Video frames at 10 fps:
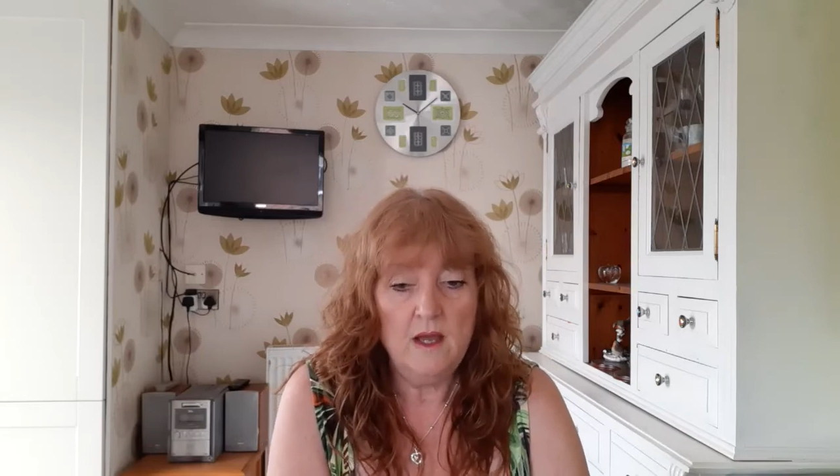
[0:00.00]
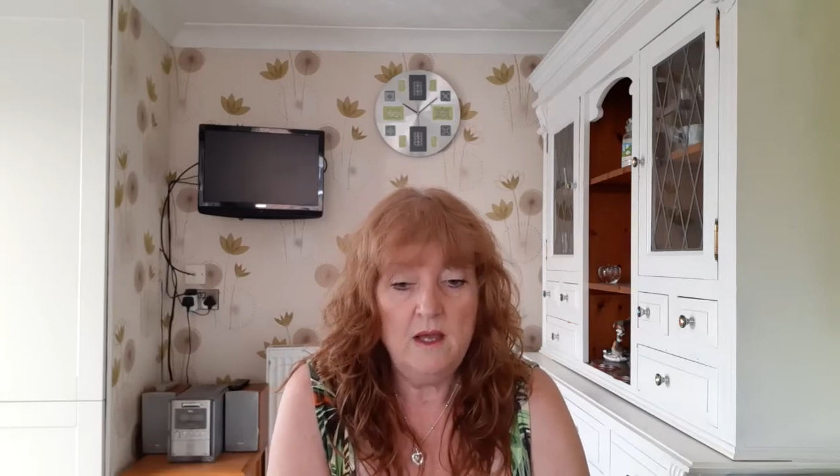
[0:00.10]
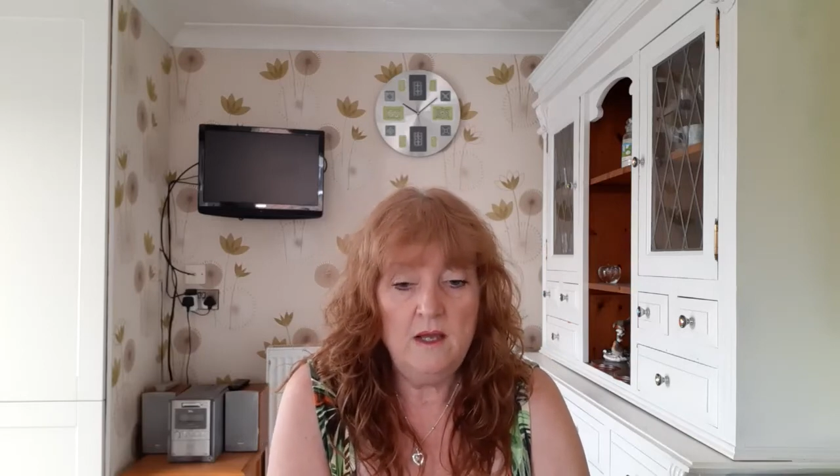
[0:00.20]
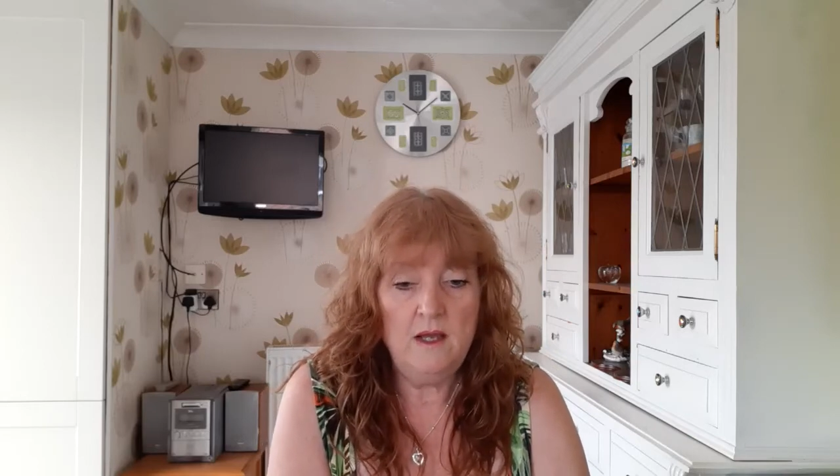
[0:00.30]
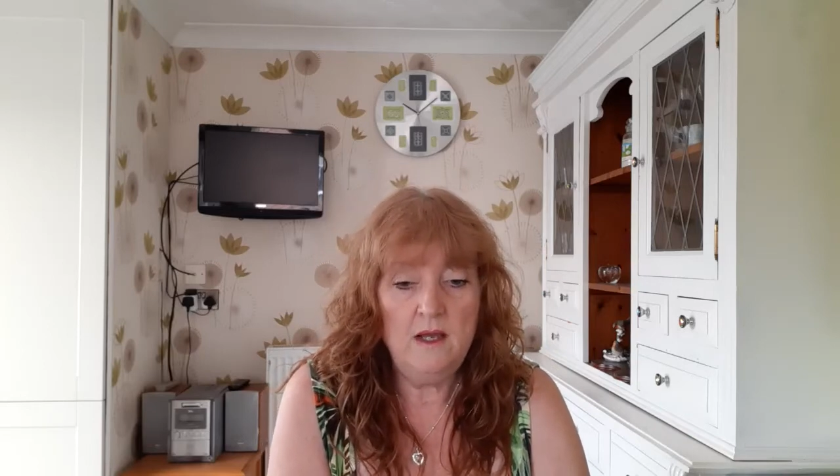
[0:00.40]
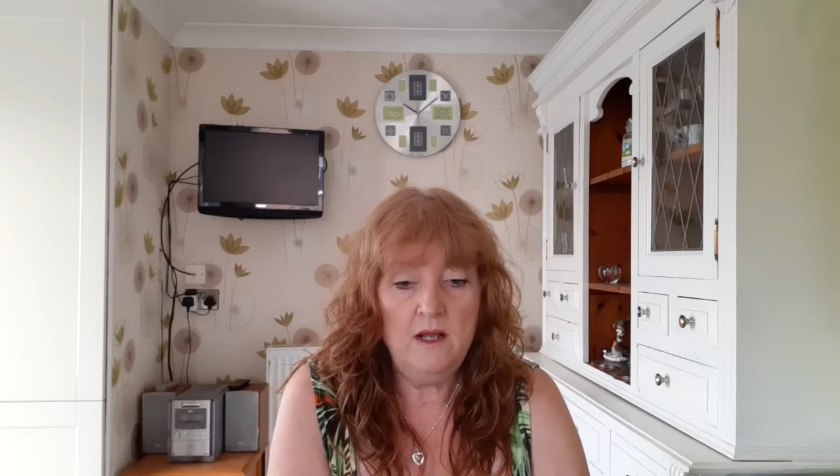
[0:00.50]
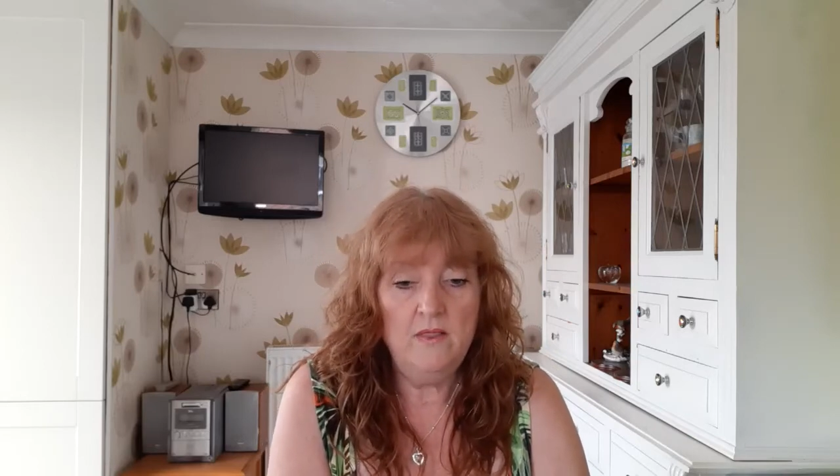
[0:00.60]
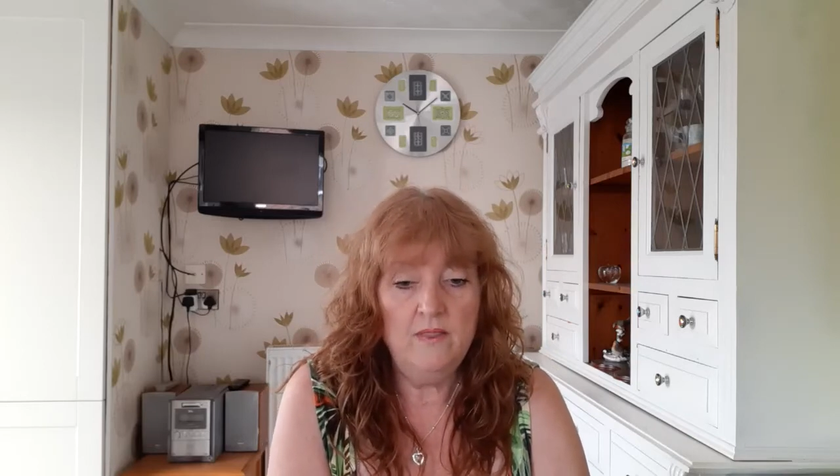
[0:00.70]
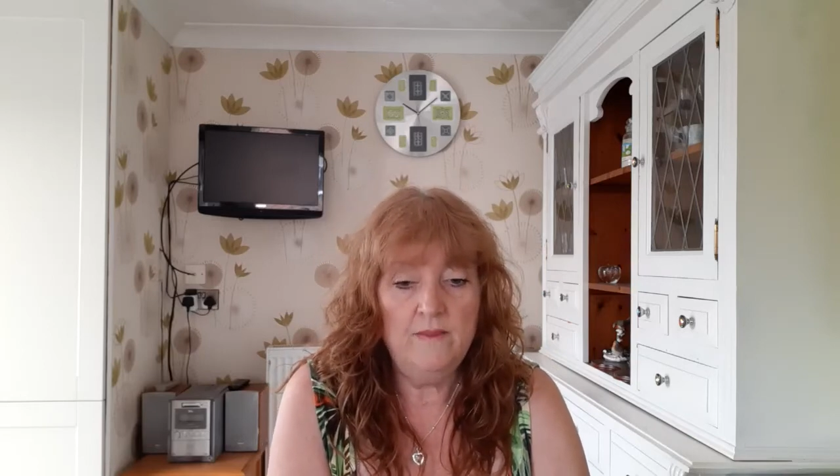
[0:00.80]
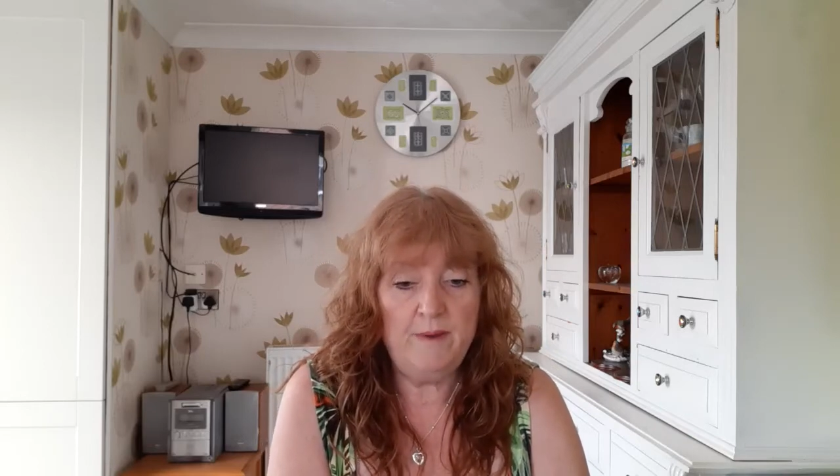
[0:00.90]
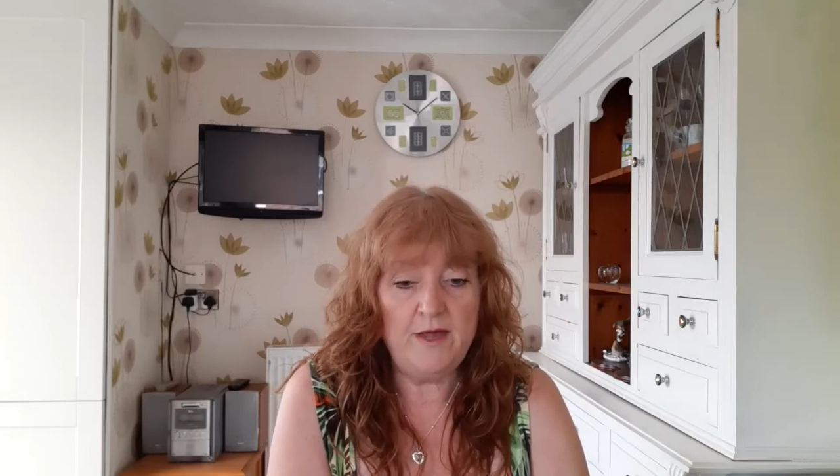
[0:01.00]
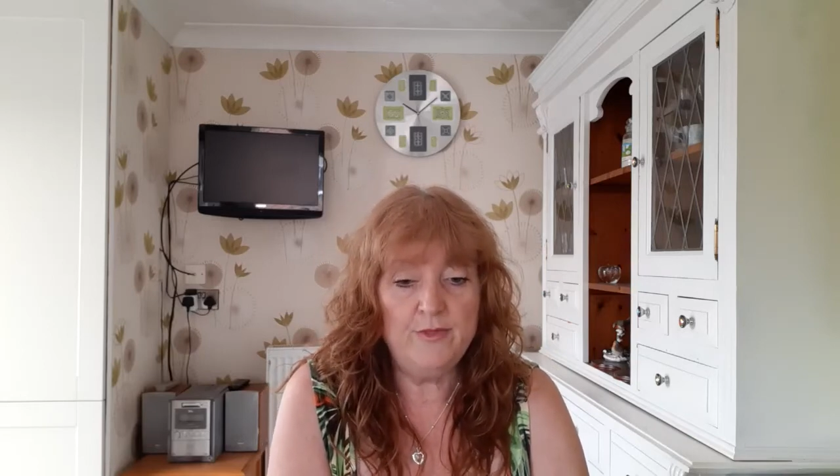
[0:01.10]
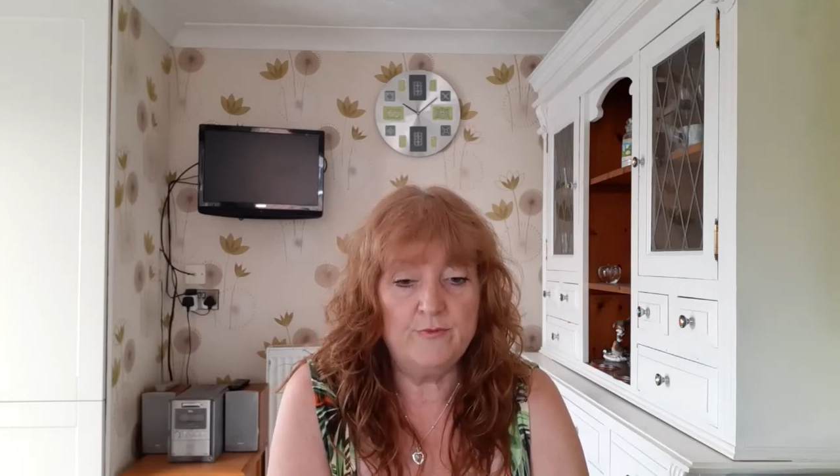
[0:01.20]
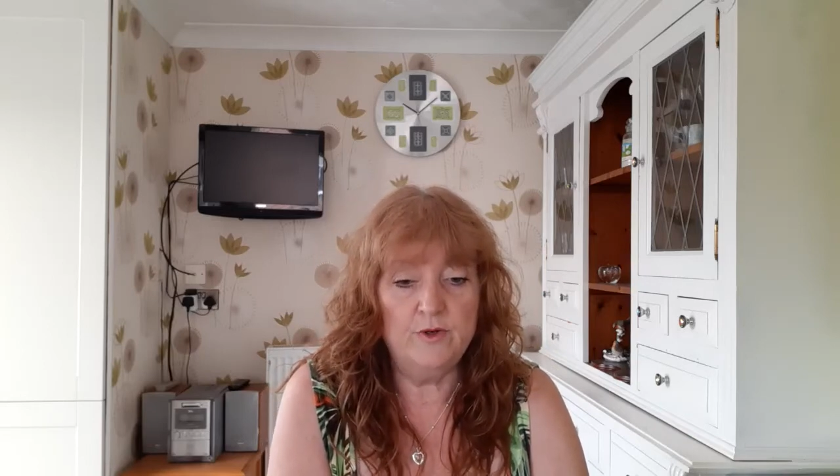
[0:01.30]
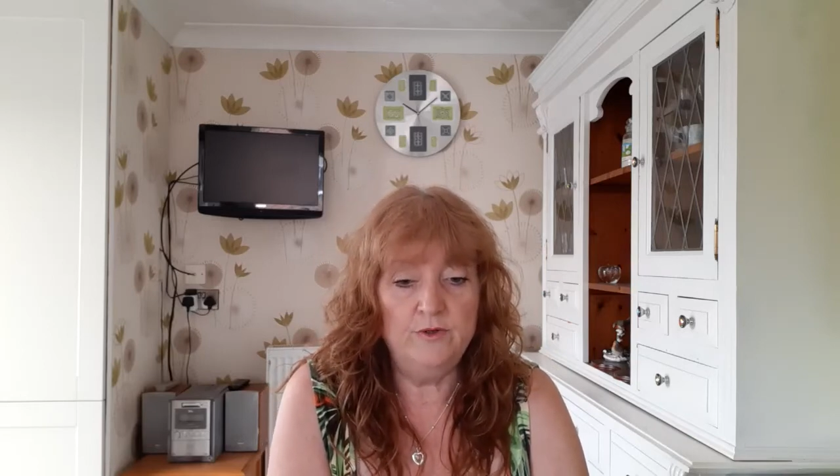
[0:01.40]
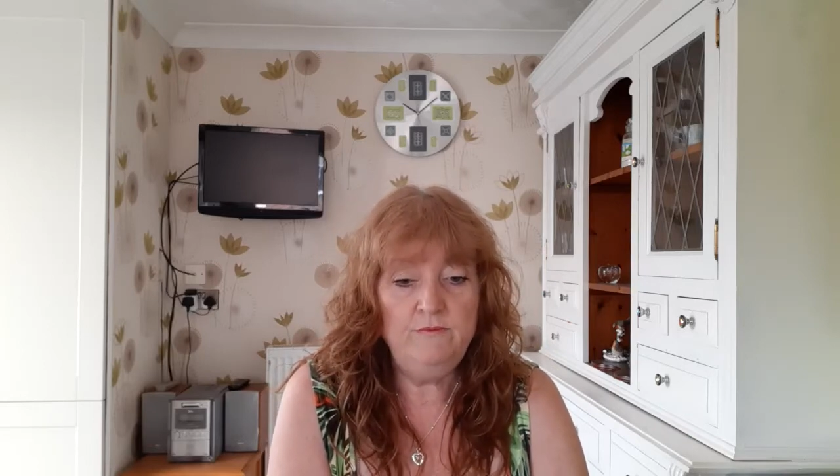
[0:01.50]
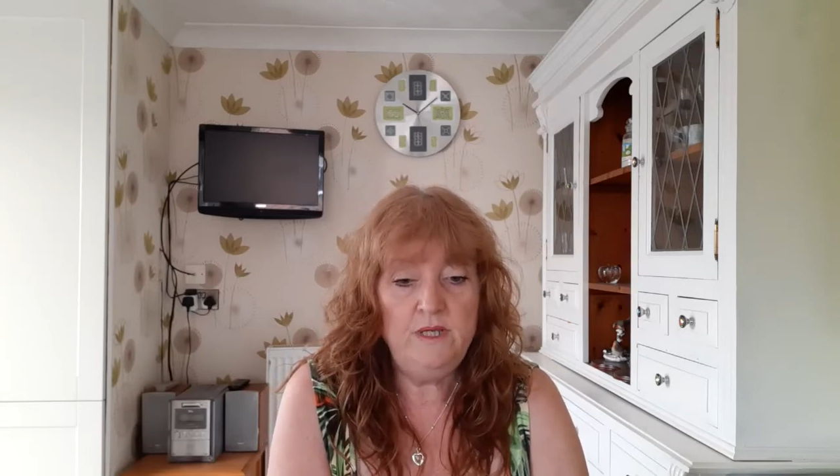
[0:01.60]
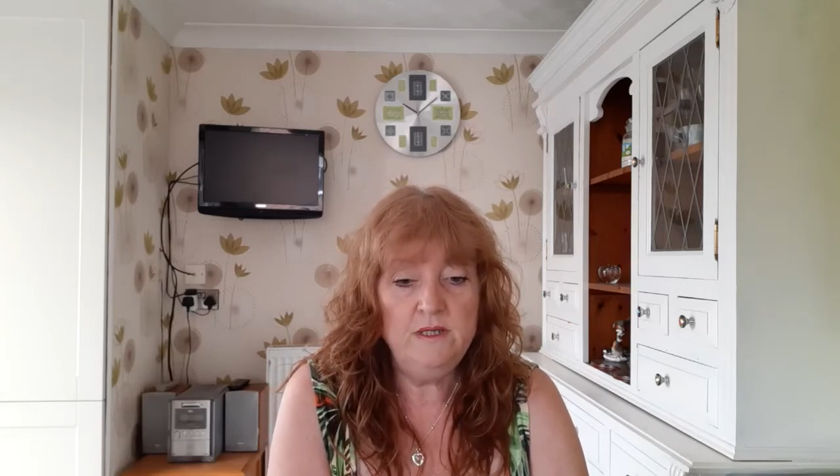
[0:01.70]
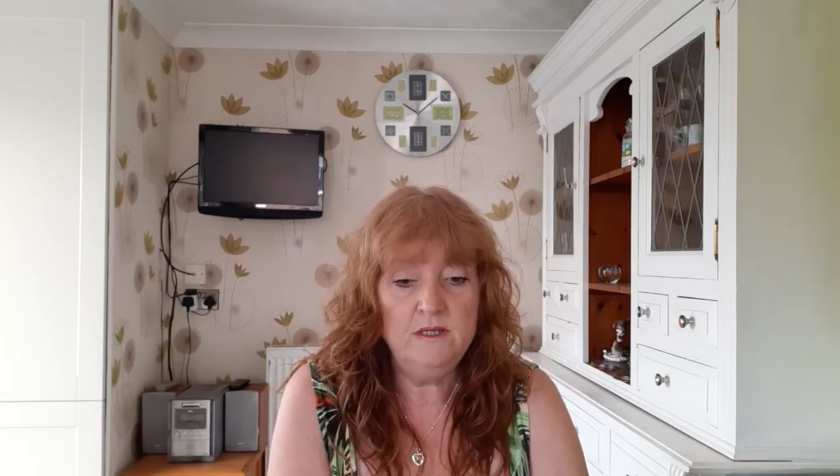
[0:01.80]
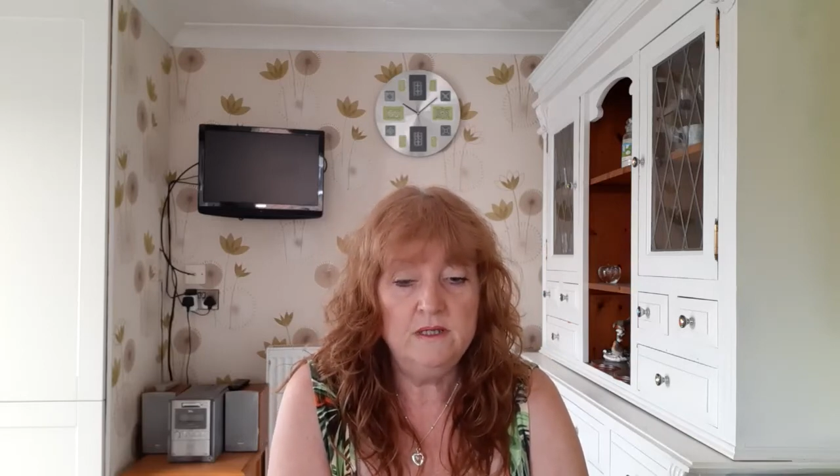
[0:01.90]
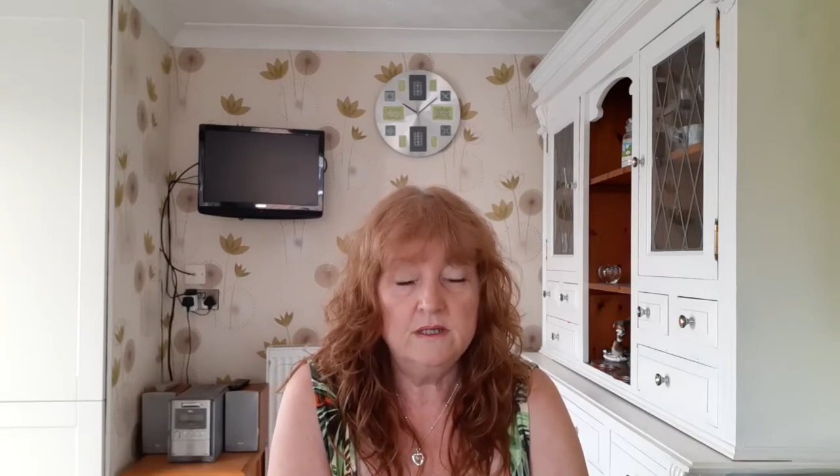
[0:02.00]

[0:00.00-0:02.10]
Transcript: The bathroom,